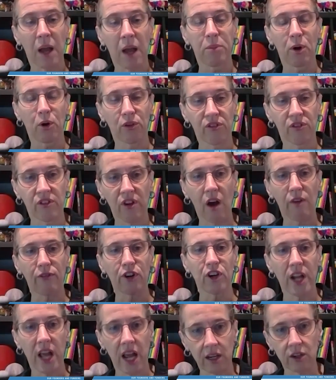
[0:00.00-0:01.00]
both
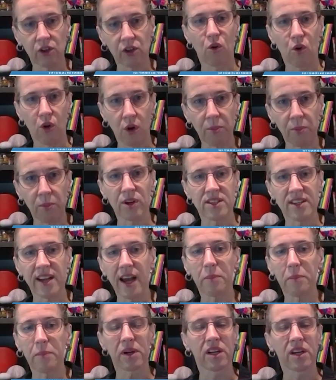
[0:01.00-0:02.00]
sovereign and corporate
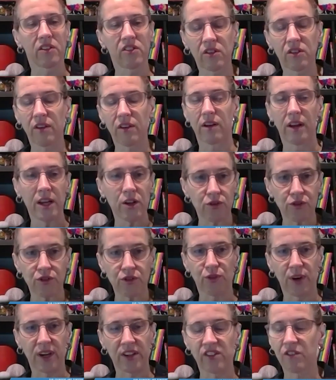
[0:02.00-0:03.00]
debt because
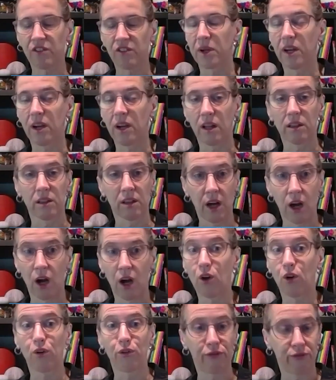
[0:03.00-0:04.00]
interest rates have been
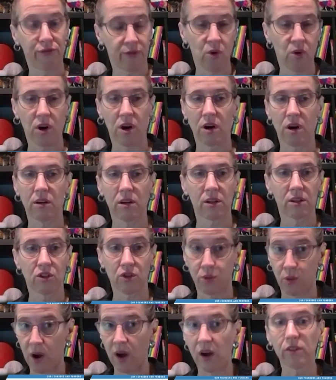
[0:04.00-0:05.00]
low for
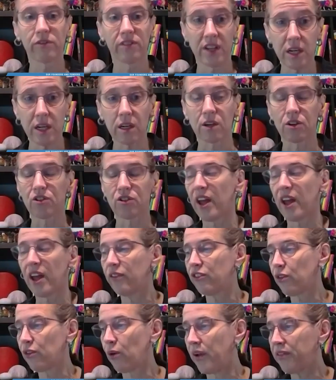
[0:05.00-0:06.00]
12 years. And
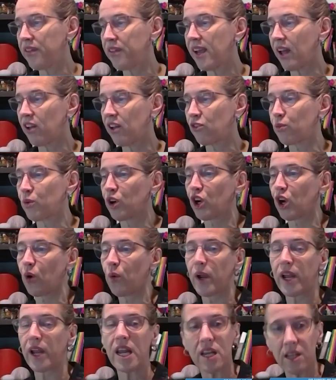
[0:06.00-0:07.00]
so I think as we're
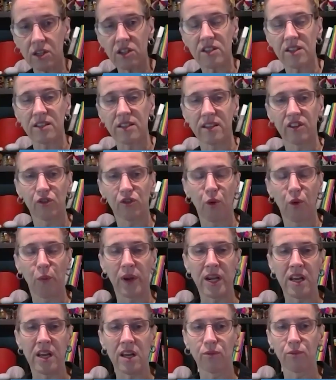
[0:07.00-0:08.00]
going into this where we
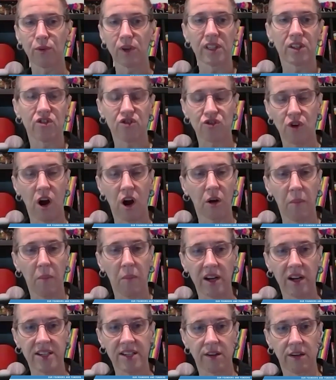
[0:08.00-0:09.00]
need really strong
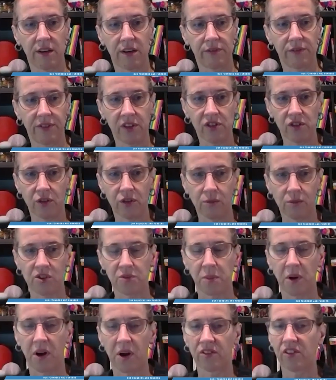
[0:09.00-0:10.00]
monetary and fiscal
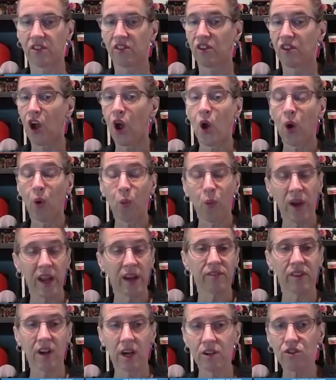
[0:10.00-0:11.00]
responses, we
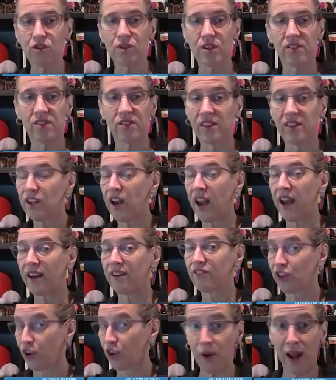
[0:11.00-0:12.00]
have countries that
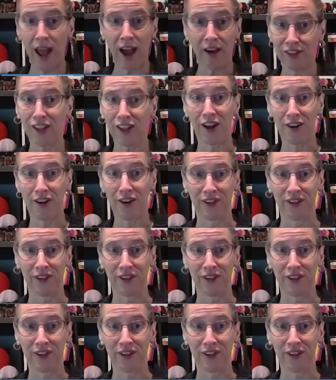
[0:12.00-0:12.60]
don't have a lot of